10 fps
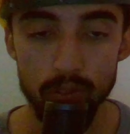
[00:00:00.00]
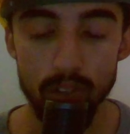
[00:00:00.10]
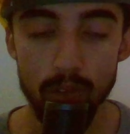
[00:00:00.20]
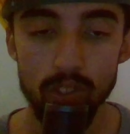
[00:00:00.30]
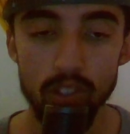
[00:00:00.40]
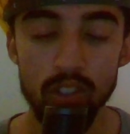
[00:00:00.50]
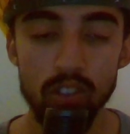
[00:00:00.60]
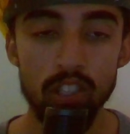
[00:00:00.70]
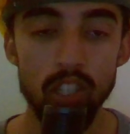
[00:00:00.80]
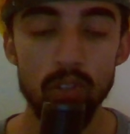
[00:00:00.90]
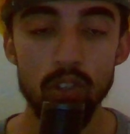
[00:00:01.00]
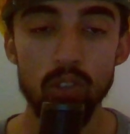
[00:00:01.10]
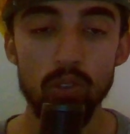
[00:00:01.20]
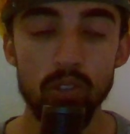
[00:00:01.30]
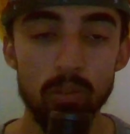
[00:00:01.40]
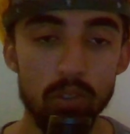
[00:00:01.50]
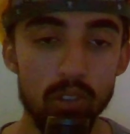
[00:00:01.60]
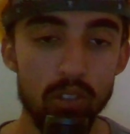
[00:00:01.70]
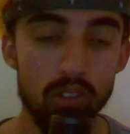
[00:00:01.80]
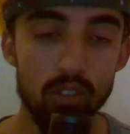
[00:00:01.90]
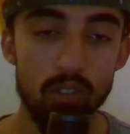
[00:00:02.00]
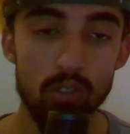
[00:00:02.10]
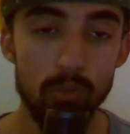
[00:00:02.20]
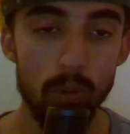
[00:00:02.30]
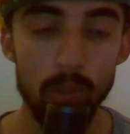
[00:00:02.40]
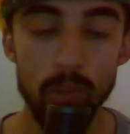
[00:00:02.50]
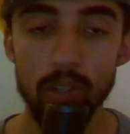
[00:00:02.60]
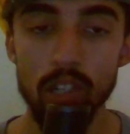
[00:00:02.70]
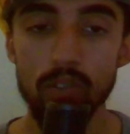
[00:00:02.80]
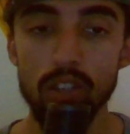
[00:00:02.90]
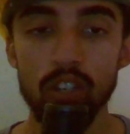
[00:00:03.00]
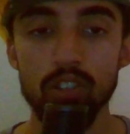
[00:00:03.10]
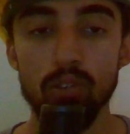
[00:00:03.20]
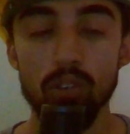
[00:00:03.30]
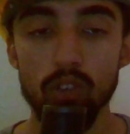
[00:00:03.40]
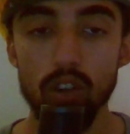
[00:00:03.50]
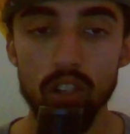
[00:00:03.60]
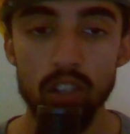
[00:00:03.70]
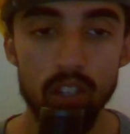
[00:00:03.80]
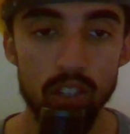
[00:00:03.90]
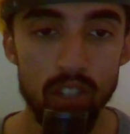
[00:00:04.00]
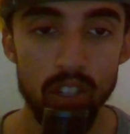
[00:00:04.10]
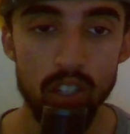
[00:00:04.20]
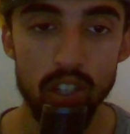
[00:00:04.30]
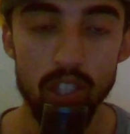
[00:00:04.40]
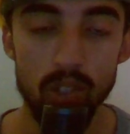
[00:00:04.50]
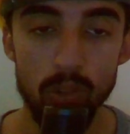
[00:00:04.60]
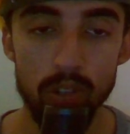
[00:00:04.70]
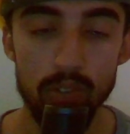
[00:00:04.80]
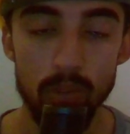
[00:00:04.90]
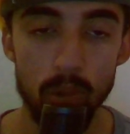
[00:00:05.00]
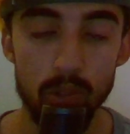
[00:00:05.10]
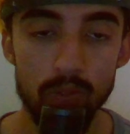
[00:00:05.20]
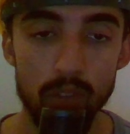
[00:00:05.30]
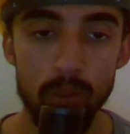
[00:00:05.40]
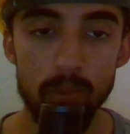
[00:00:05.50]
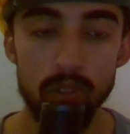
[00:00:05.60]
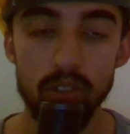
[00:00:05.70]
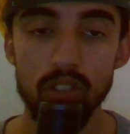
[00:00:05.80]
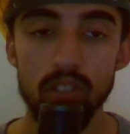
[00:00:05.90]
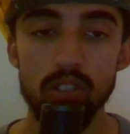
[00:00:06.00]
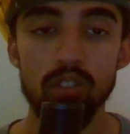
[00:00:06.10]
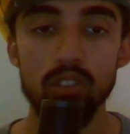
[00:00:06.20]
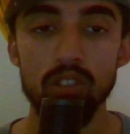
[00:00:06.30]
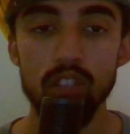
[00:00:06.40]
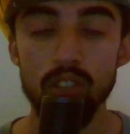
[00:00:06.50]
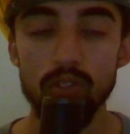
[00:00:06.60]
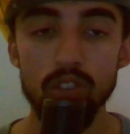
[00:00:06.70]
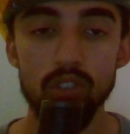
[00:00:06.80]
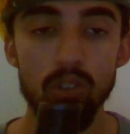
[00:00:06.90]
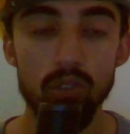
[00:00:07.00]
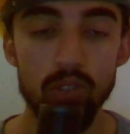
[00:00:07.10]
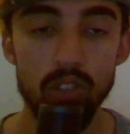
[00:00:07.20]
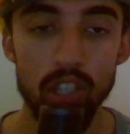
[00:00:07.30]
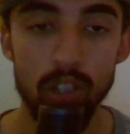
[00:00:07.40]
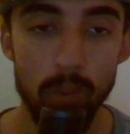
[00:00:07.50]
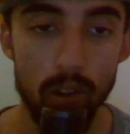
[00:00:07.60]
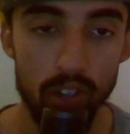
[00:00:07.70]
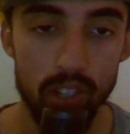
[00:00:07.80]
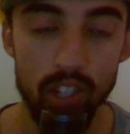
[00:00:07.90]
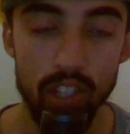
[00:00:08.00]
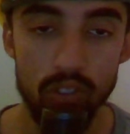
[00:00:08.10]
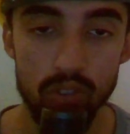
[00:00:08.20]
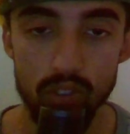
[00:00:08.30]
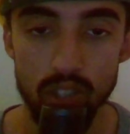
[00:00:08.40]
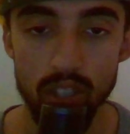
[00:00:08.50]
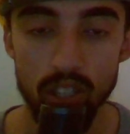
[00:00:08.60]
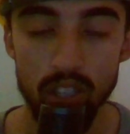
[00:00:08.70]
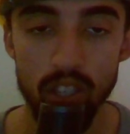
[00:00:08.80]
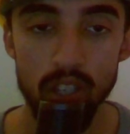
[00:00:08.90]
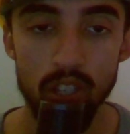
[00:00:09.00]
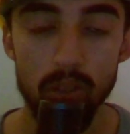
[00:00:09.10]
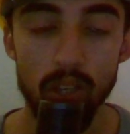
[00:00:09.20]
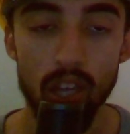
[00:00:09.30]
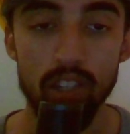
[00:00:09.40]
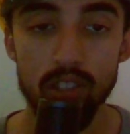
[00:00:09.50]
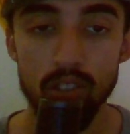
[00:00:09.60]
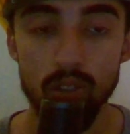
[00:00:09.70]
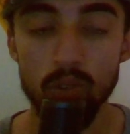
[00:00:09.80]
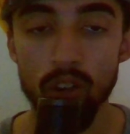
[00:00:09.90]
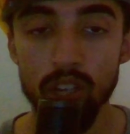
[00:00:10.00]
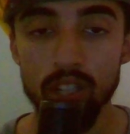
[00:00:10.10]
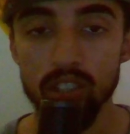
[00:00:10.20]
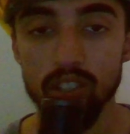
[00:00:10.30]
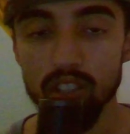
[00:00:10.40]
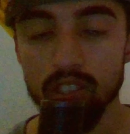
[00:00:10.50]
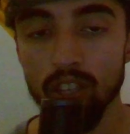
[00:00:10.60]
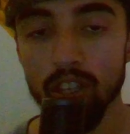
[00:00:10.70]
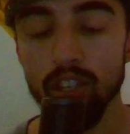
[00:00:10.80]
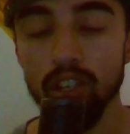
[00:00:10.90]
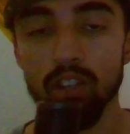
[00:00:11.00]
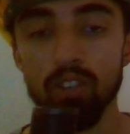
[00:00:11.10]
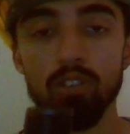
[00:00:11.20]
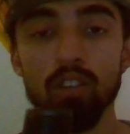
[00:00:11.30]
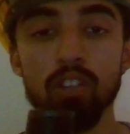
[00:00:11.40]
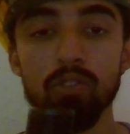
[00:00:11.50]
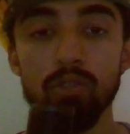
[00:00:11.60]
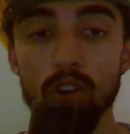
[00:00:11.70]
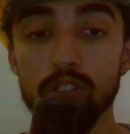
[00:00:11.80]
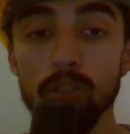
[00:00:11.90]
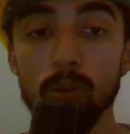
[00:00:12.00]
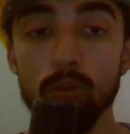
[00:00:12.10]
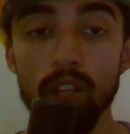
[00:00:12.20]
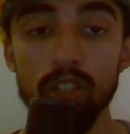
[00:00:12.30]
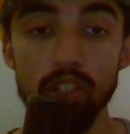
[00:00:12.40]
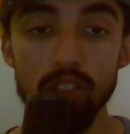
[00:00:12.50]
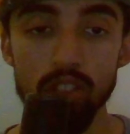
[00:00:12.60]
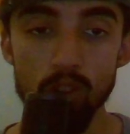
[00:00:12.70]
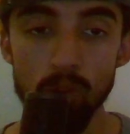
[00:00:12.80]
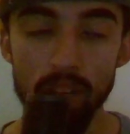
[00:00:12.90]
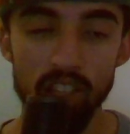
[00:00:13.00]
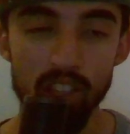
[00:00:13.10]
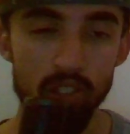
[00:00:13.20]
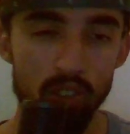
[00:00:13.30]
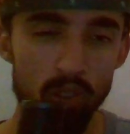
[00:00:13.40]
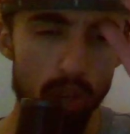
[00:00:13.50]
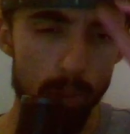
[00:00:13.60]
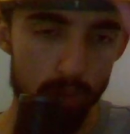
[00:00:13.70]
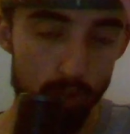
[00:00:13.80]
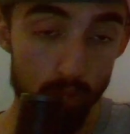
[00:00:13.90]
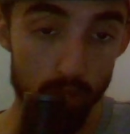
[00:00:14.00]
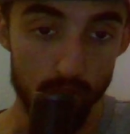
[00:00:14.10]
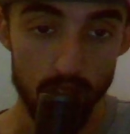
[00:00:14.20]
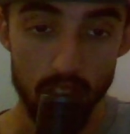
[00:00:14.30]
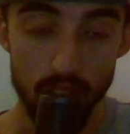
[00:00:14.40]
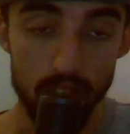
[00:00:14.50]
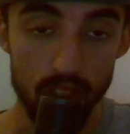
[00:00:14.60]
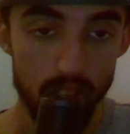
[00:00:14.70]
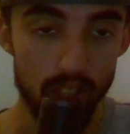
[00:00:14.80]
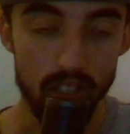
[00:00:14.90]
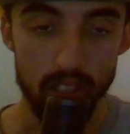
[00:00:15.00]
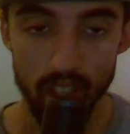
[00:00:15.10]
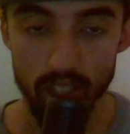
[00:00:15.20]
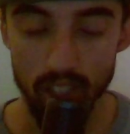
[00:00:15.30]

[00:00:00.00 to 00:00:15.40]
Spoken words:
never seen the TV show Simpsons, you've probably been living under a rock. It's one of the most famous TV shows in American history. And it's still running to this day. As far as I'm aware, they're still making new episodes even to this day.